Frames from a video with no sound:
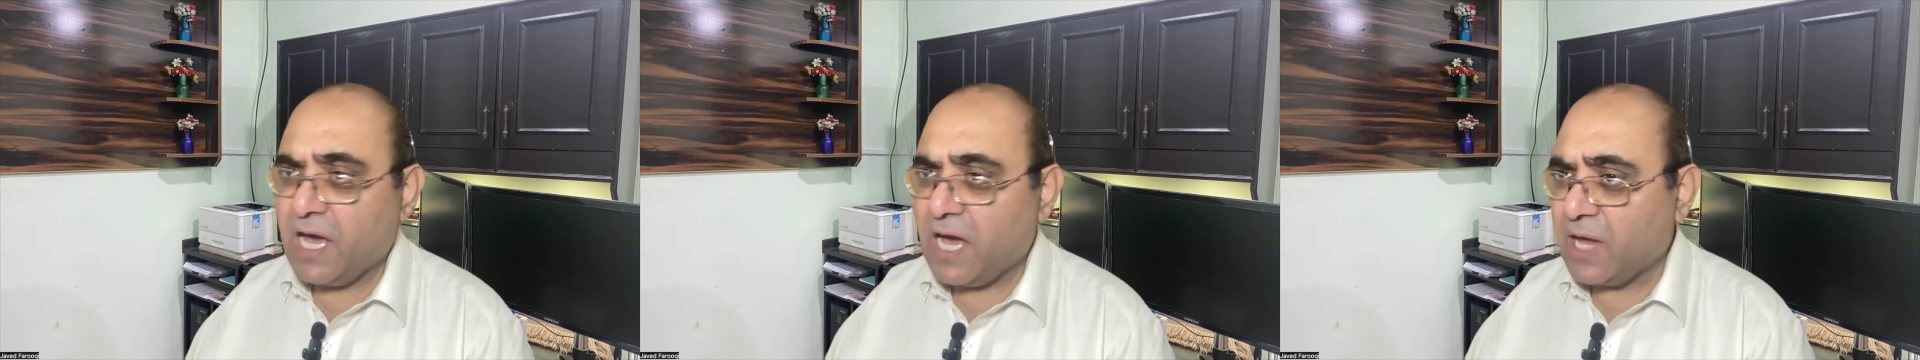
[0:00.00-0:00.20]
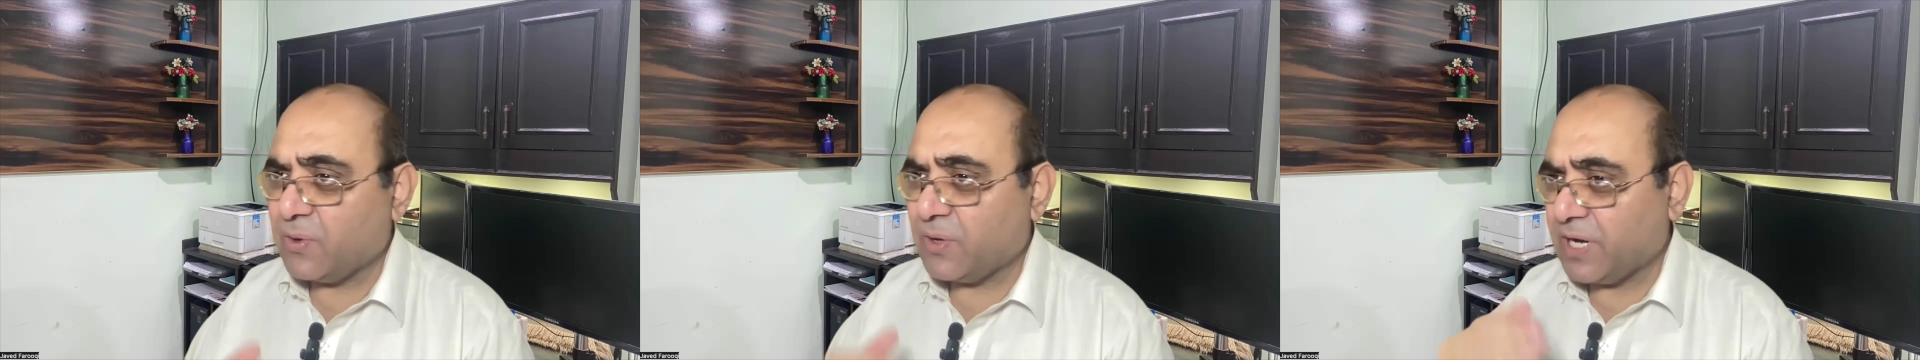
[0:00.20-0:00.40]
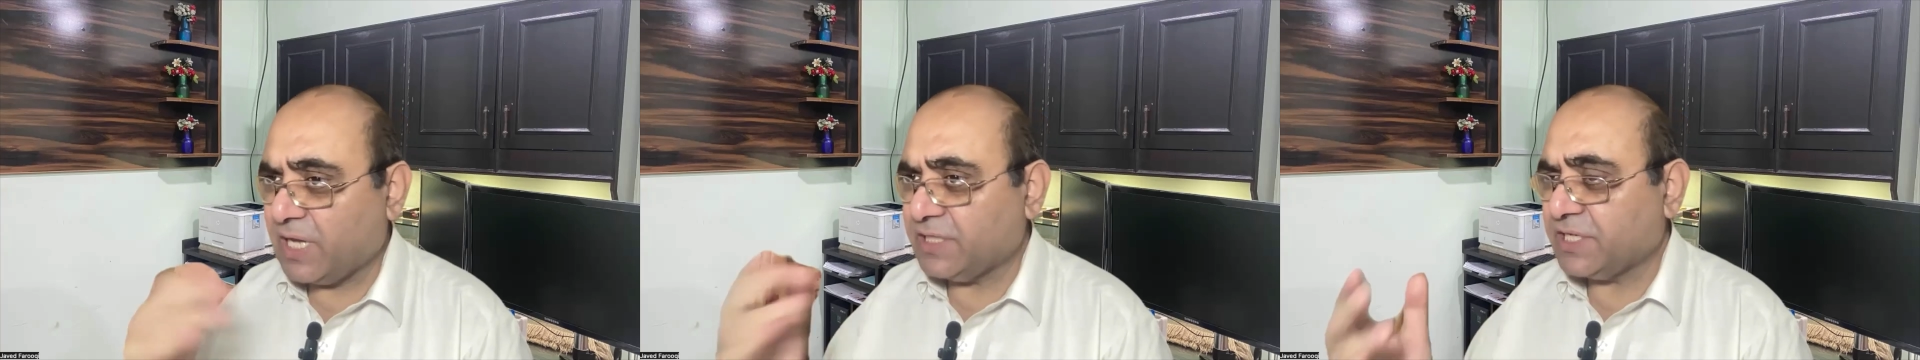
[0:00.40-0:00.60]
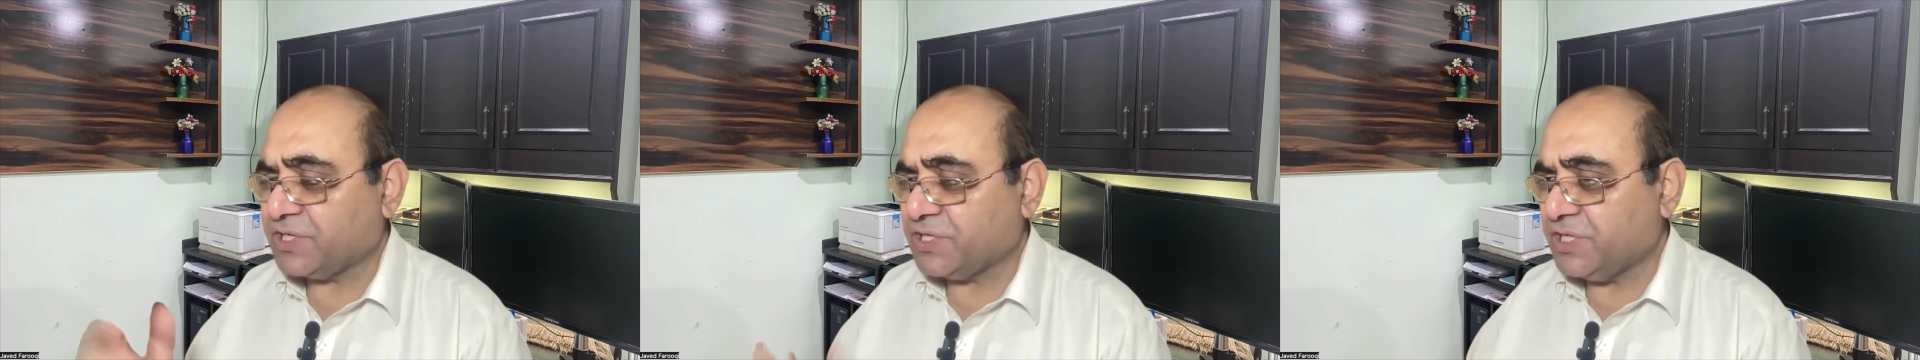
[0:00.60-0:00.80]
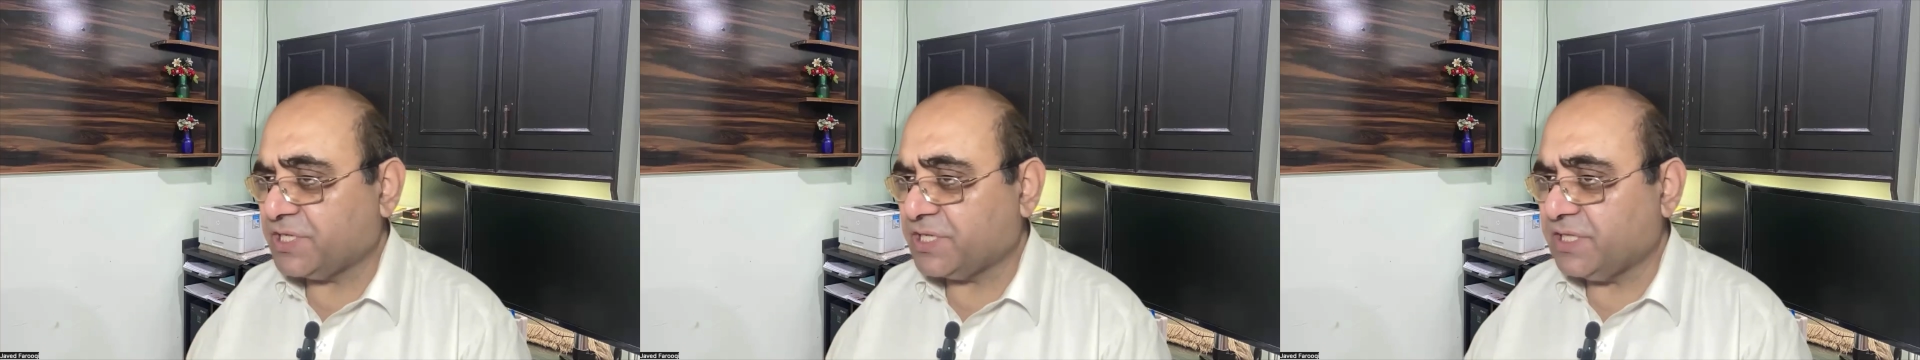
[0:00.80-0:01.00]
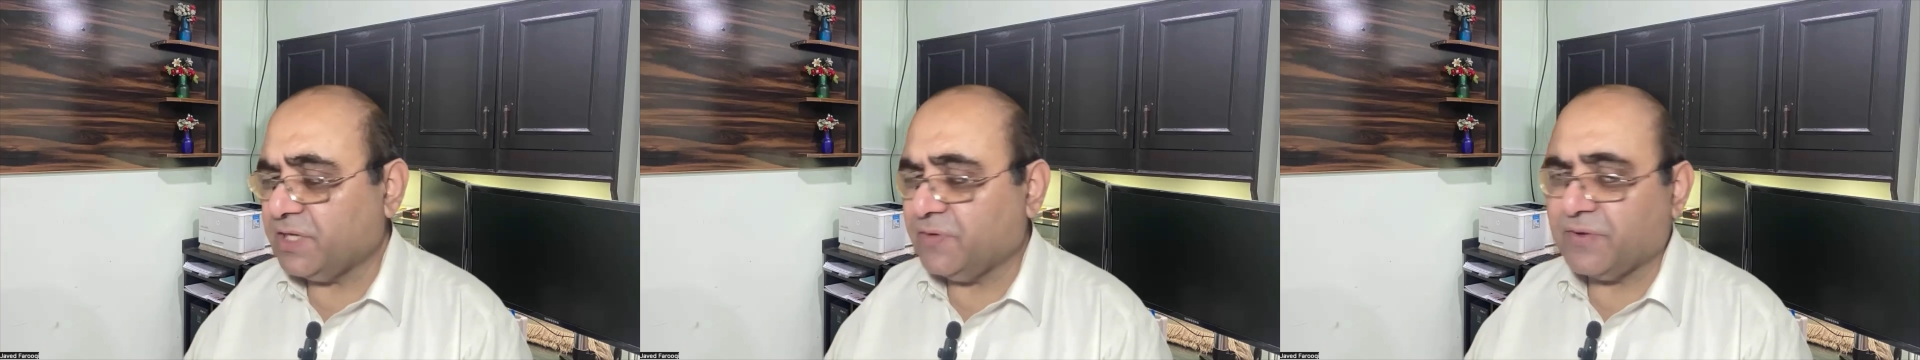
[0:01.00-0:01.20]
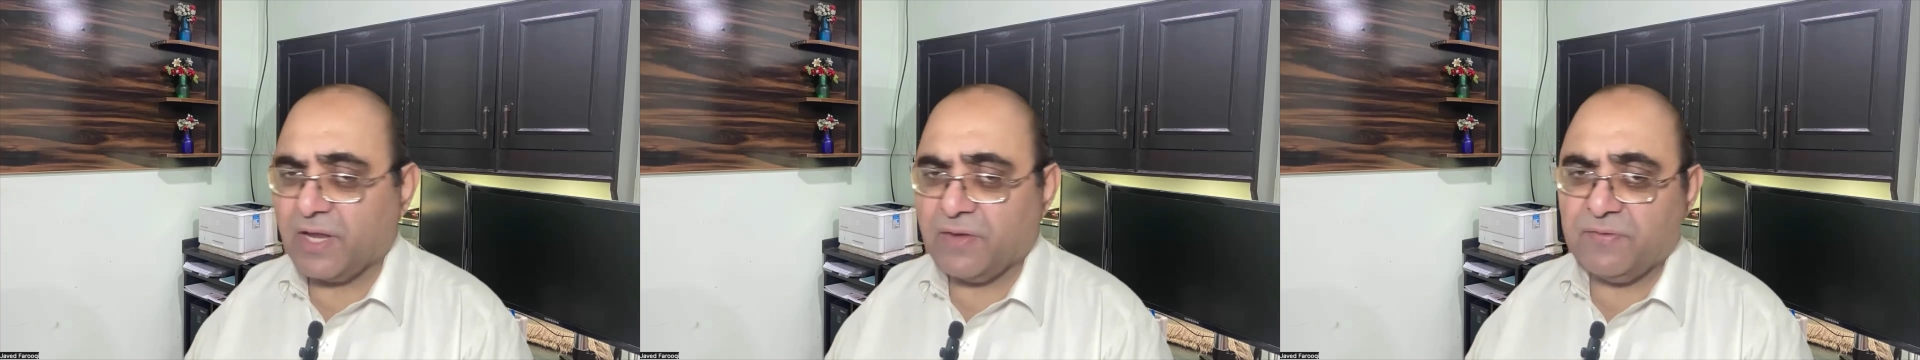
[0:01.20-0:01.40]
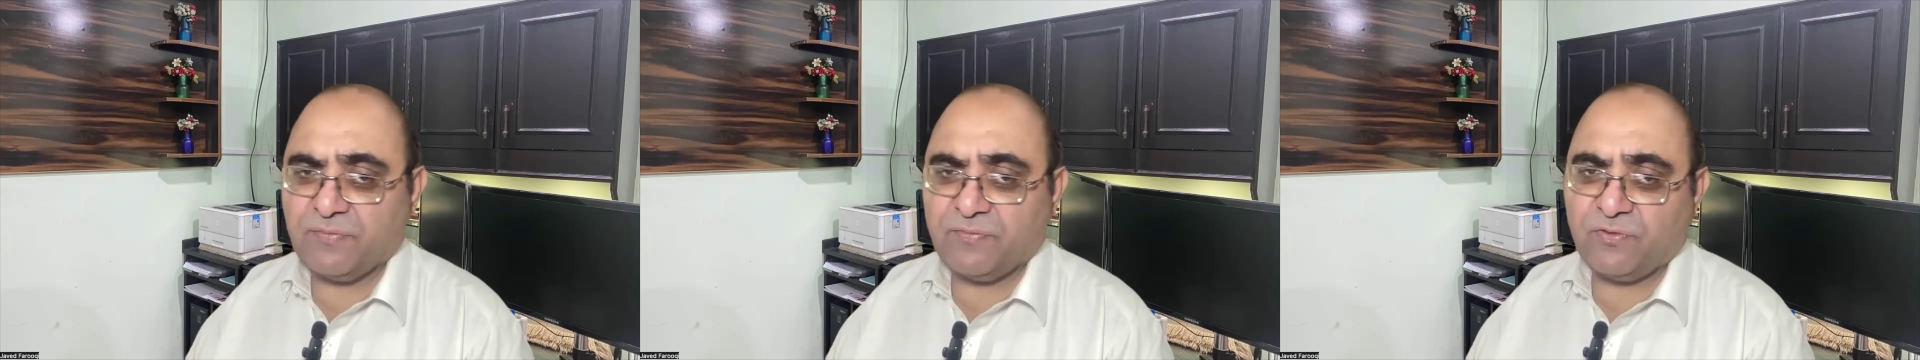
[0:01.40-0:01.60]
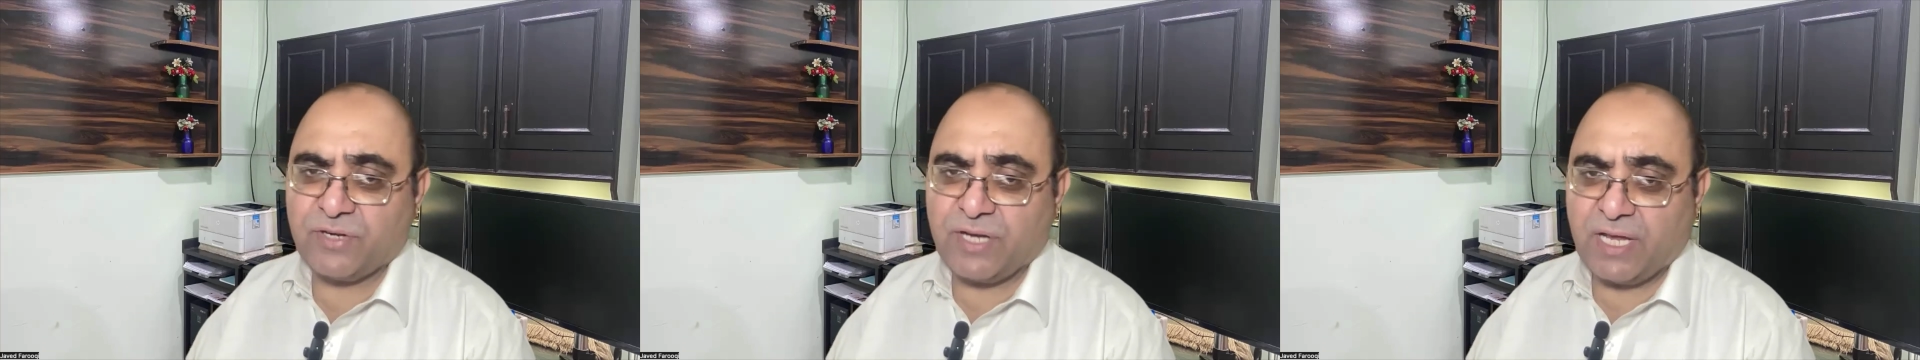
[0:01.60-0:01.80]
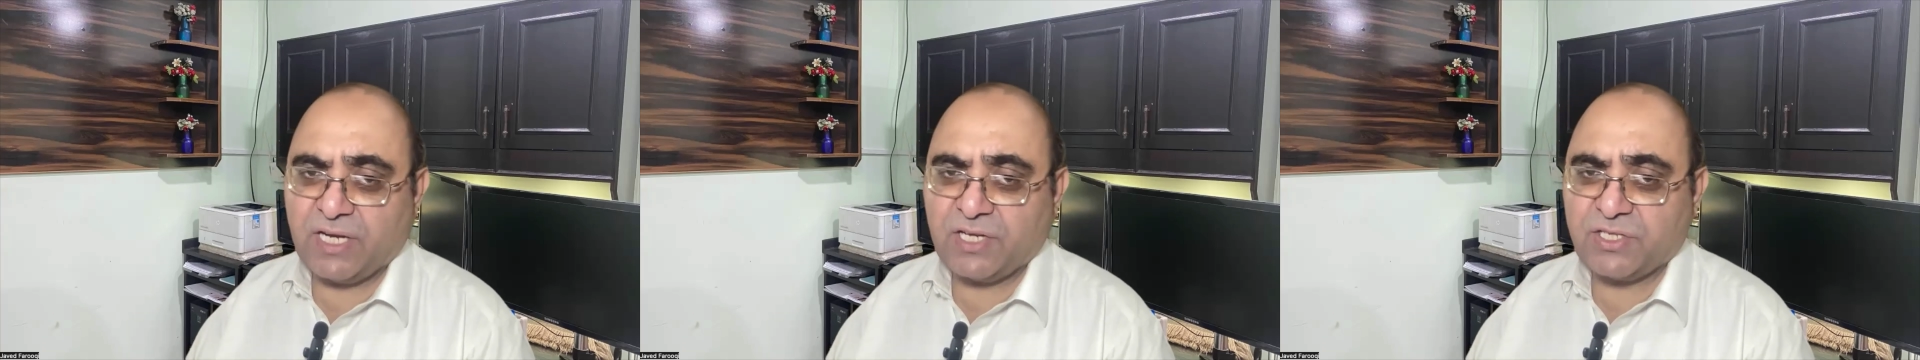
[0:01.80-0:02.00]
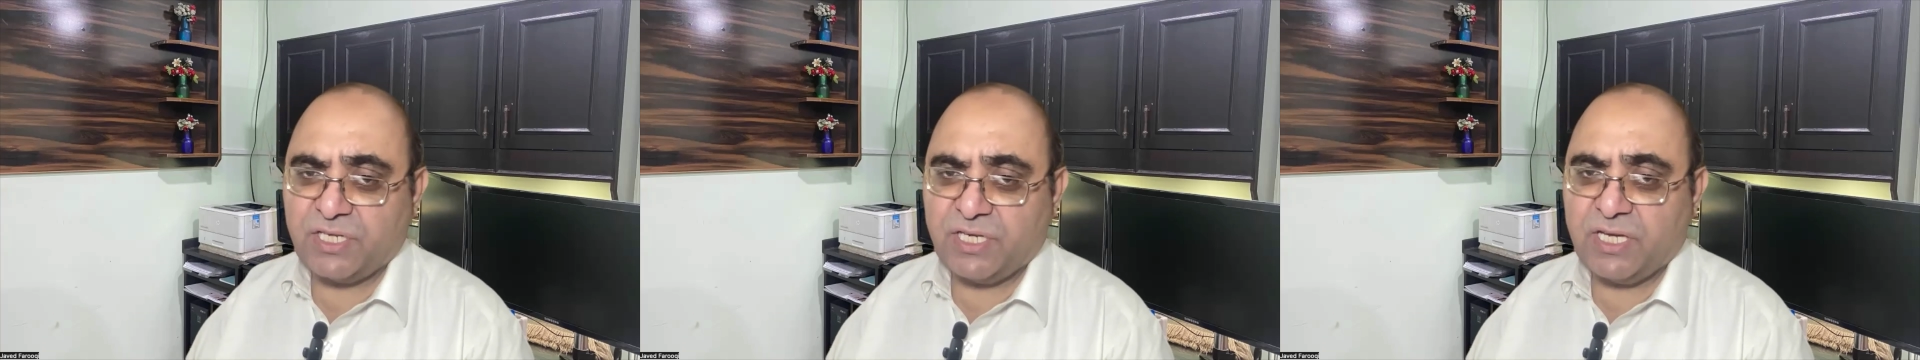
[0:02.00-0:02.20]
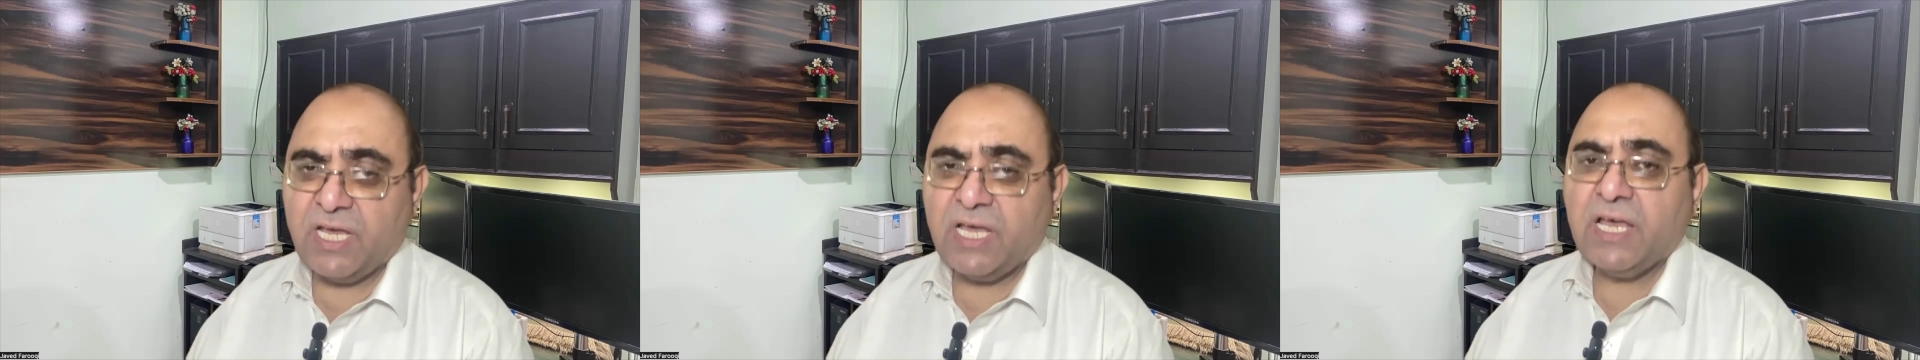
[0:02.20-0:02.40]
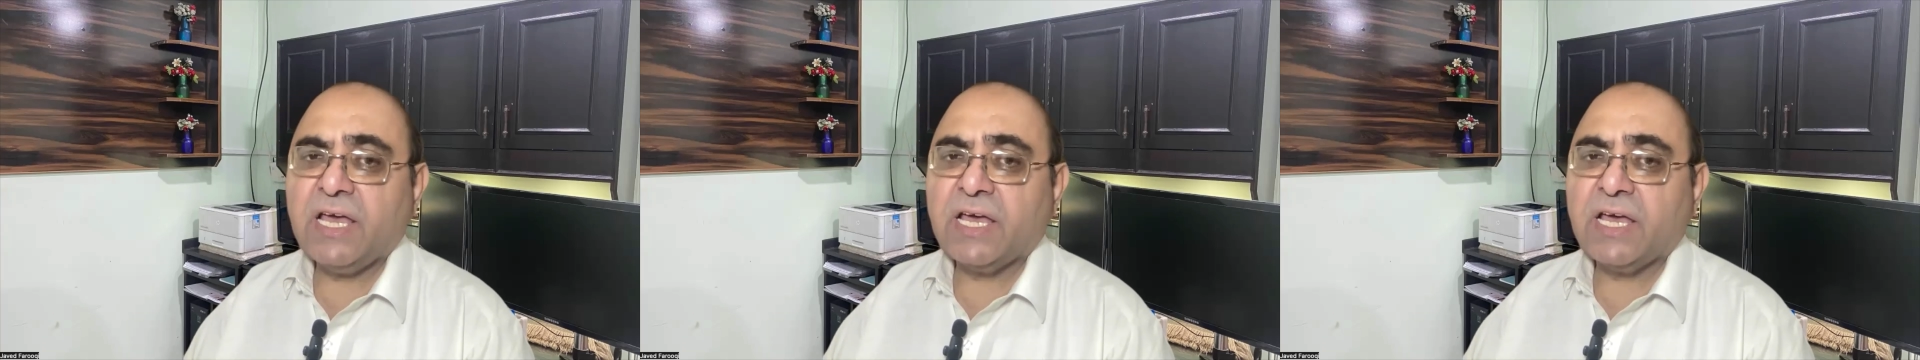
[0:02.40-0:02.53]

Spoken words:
or your other children, they were having food allergy,